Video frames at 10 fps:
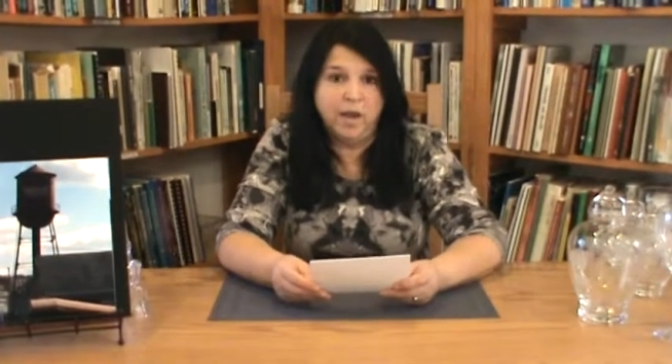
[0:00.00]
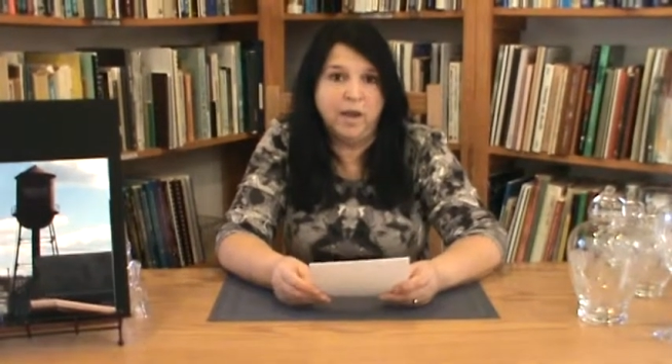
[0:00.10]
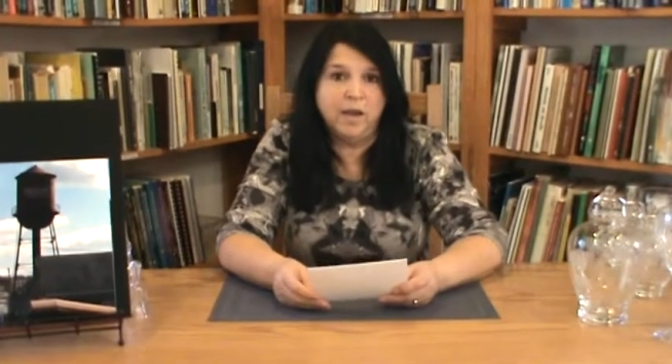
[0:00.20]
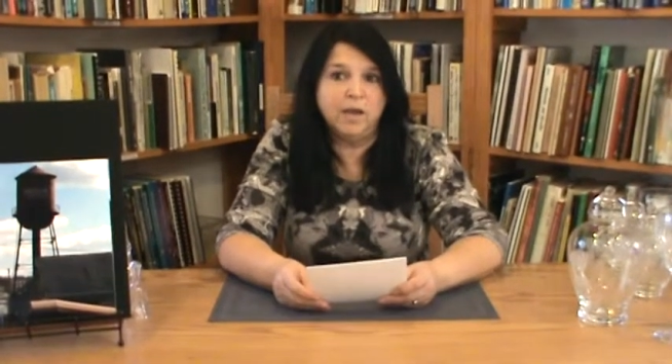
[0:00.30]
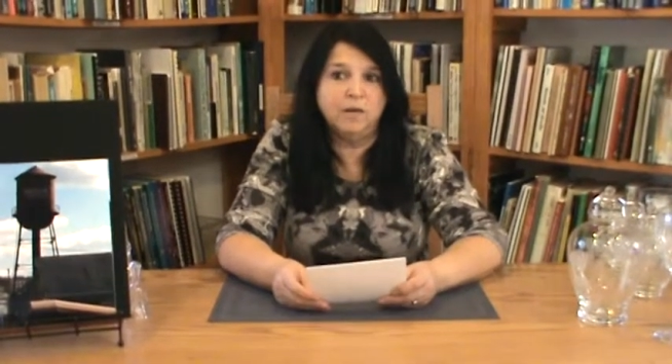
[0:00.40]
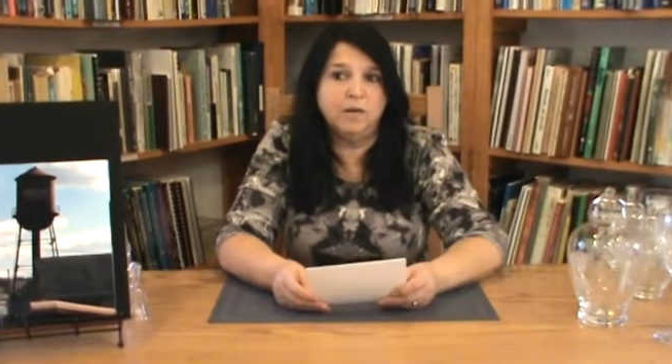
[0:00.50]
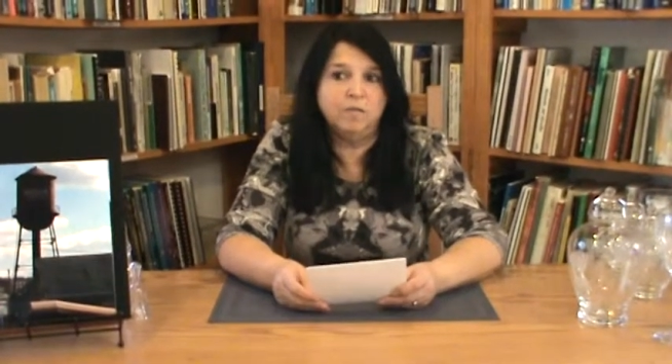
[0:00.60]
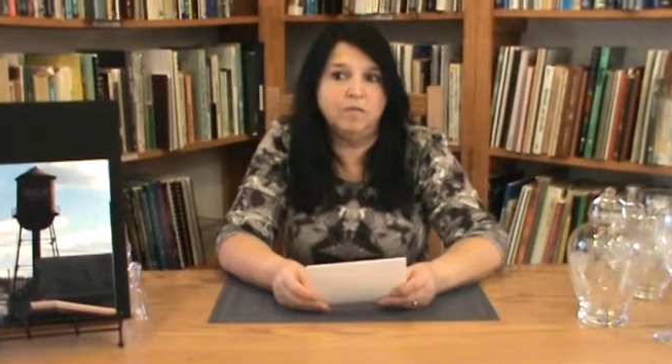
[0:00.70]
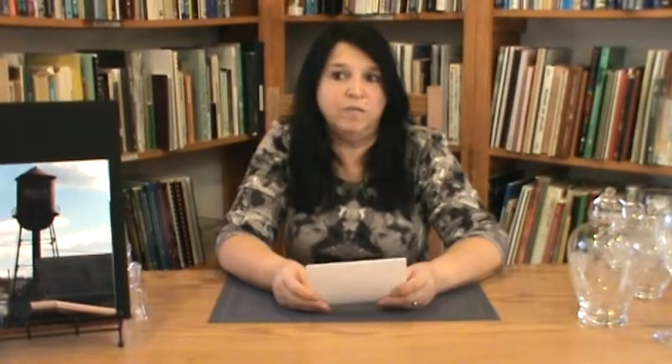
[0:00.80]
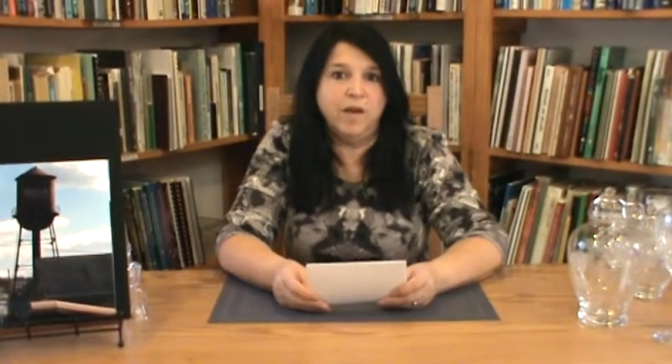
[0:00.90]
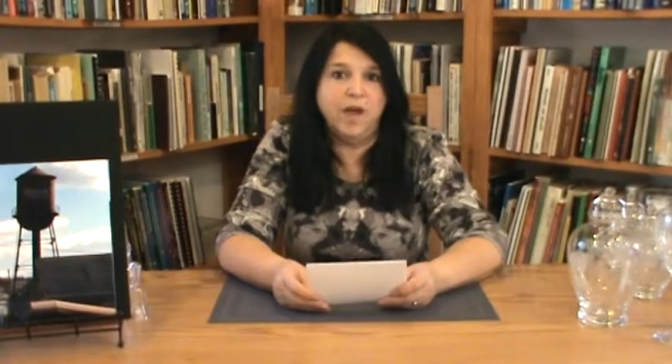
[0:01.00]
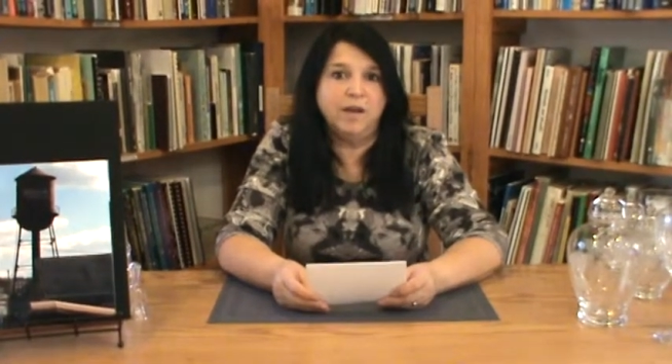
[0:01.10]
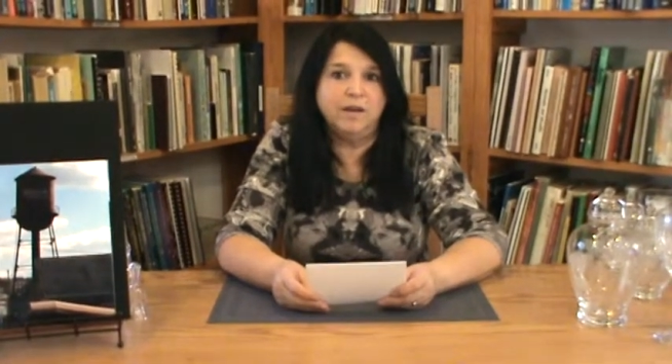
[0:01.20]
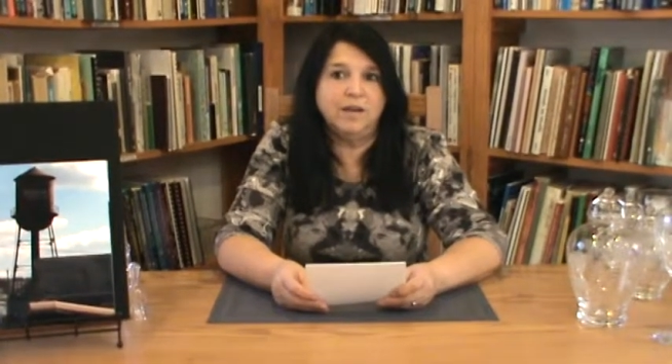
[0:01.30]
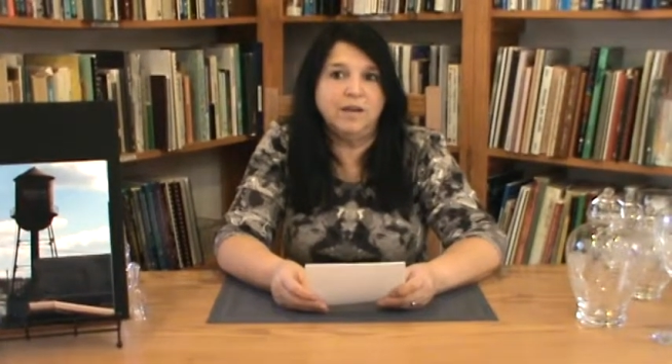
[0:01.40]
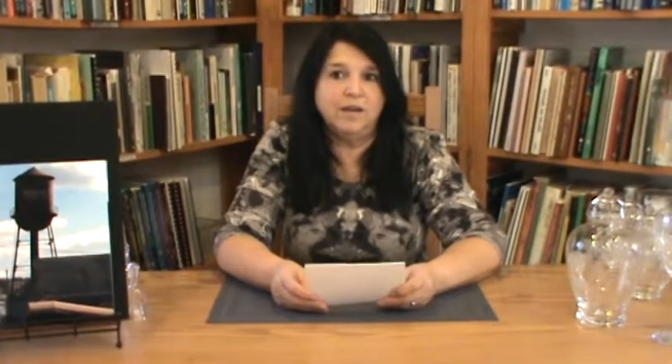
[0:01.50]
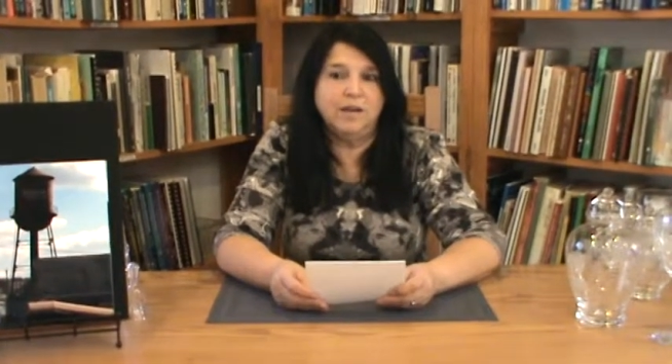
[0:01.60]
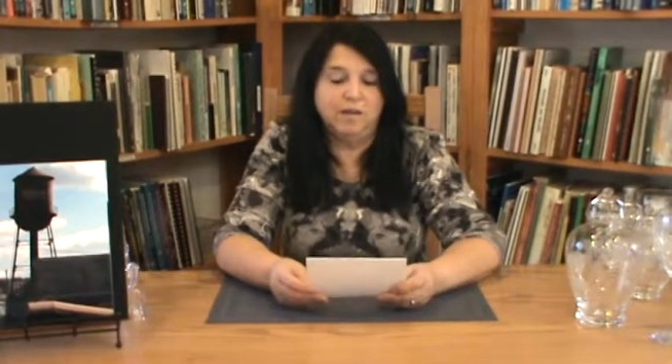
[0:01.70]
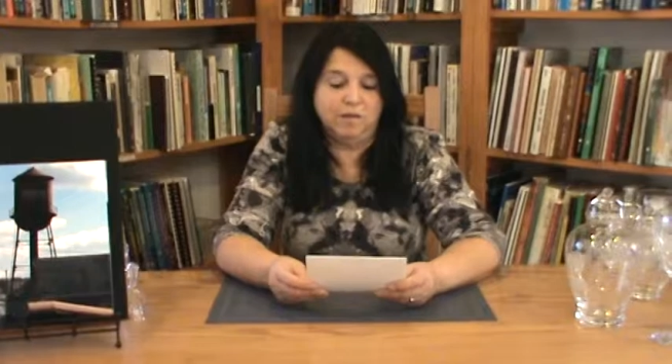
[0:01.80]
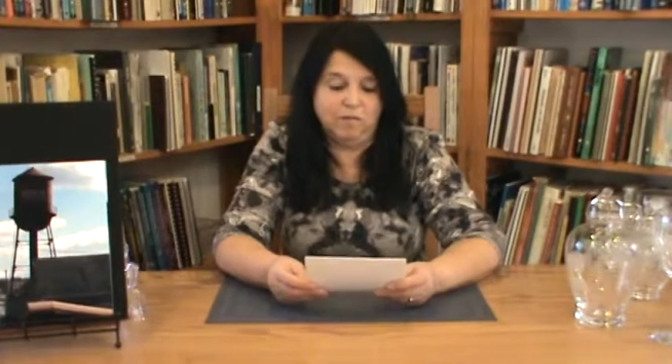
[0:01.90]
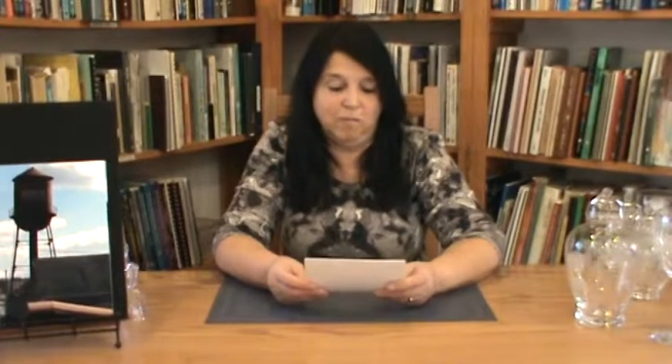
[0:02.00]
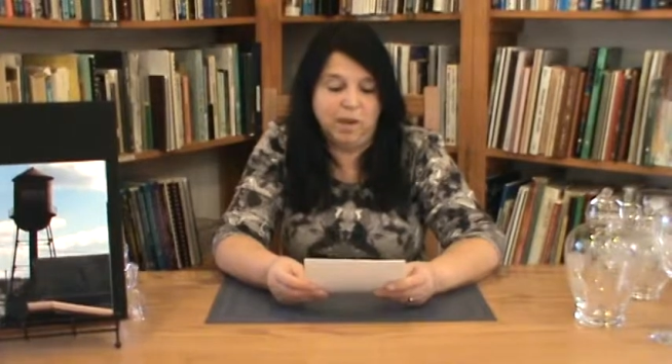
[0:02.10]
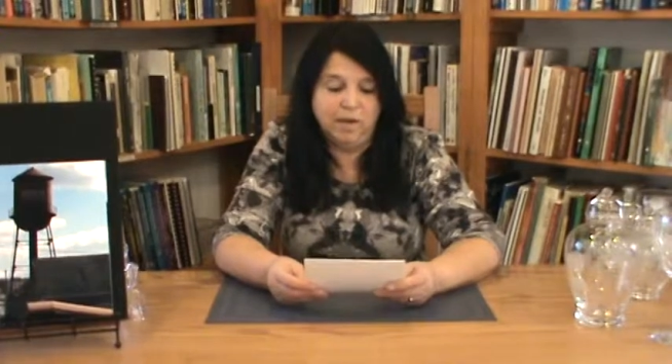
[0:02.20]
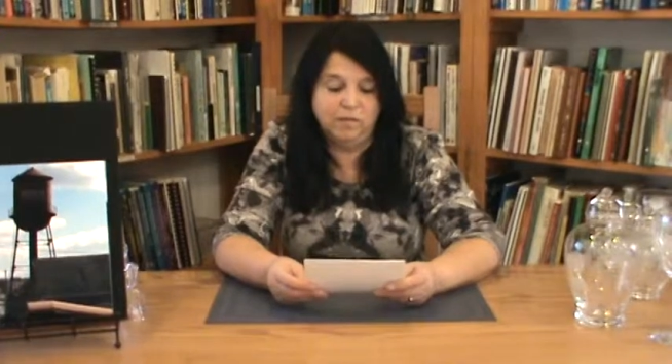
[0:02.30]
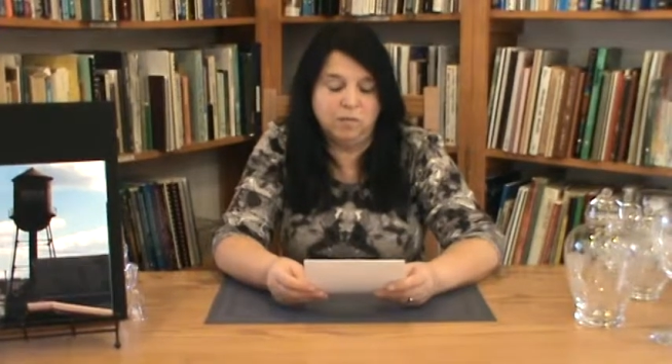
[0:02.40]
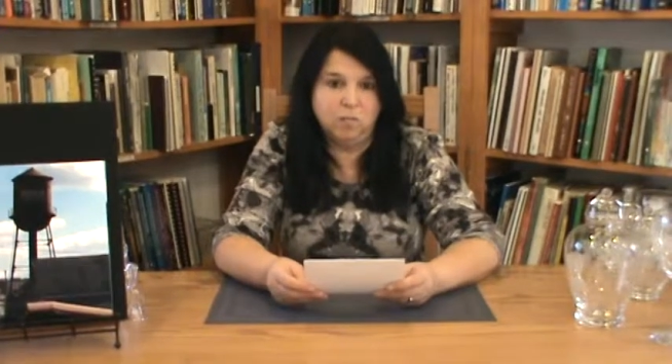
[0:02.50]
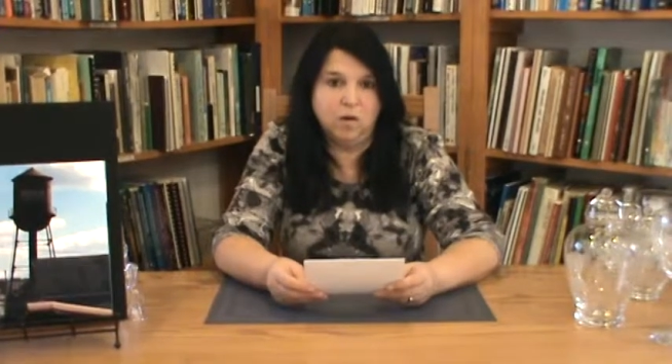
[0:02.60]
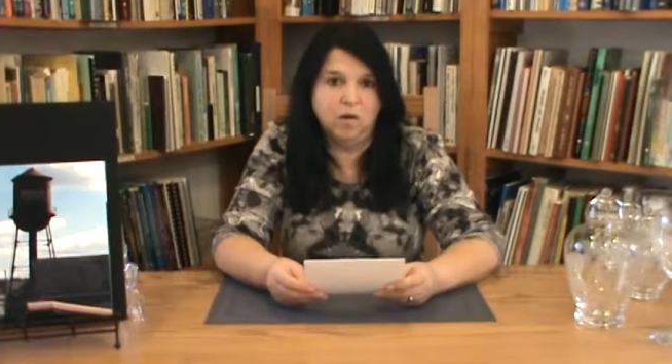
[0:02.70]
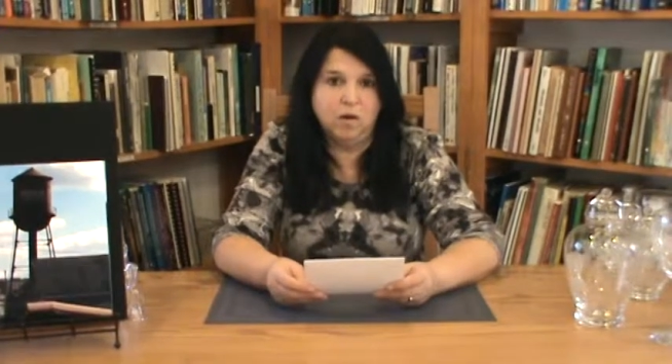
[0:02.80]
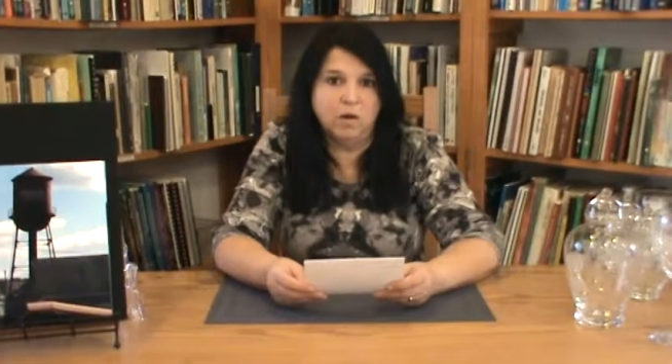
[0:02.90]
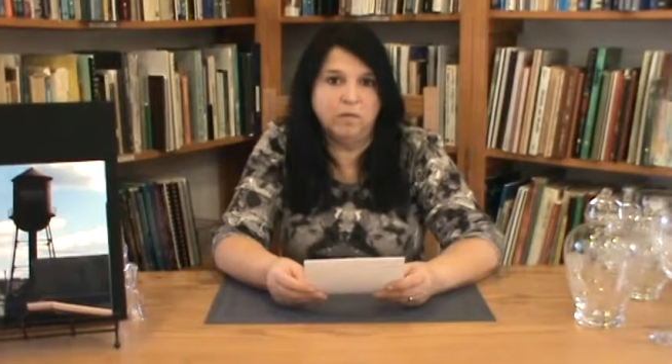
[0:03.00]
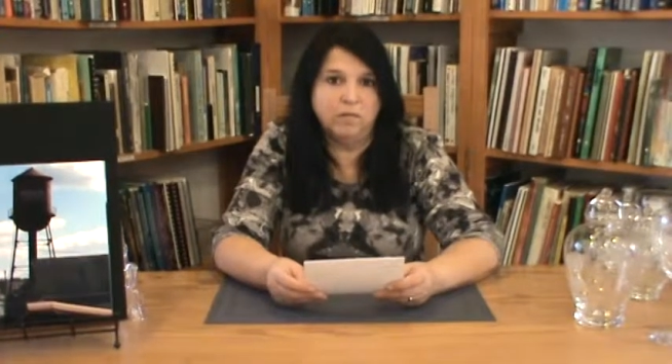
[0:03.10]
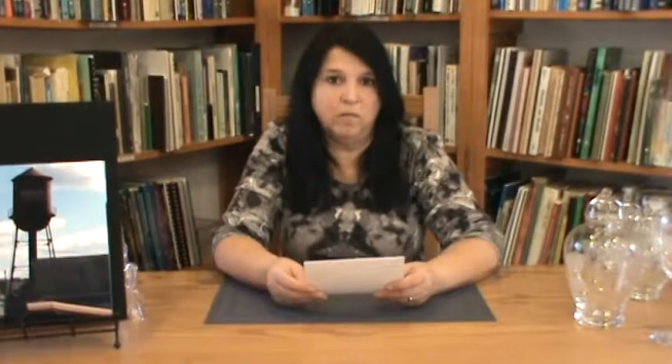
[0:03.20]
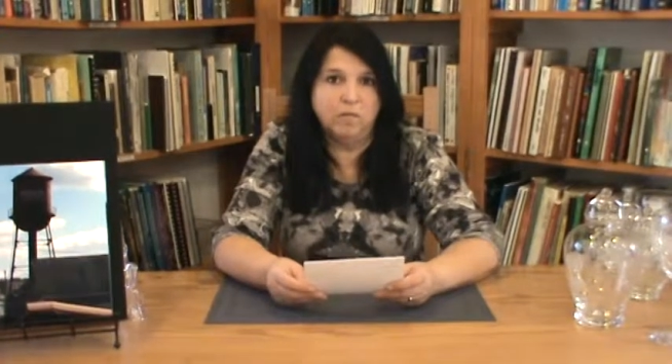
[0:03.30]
And that is amazing because